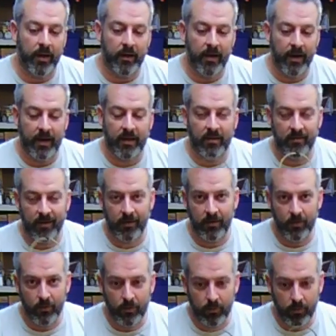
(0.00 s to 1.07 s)
and I can tell
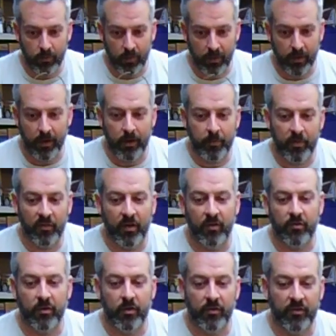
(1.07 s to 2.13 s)
you with 100%
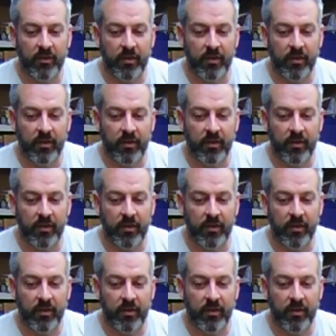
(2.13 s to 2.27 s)
certainty